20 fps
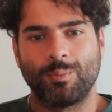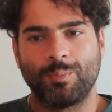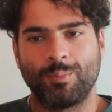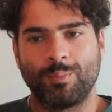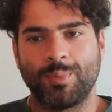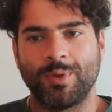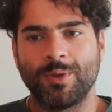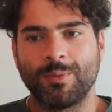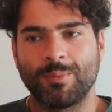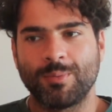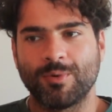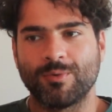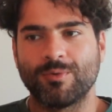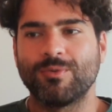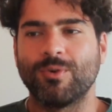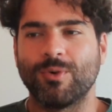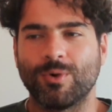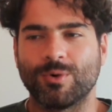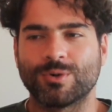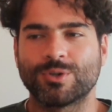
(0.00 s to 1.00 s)
people
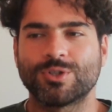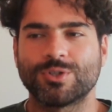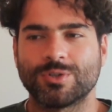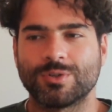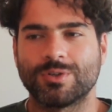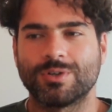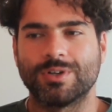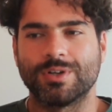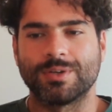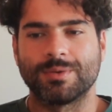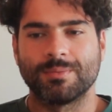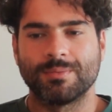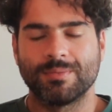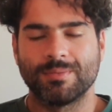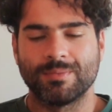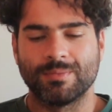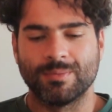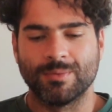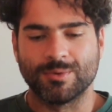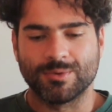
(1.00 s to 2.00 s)
fall short
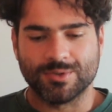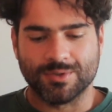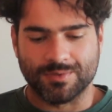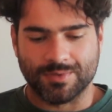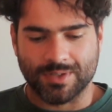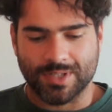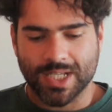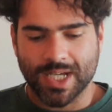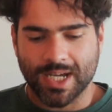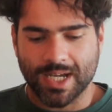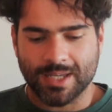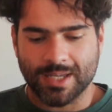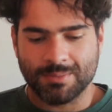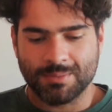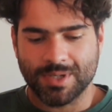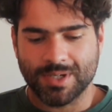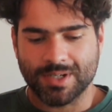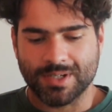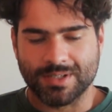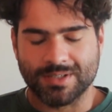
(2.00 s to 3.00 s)
most of the time
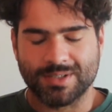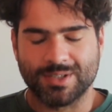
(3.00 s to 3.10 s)
because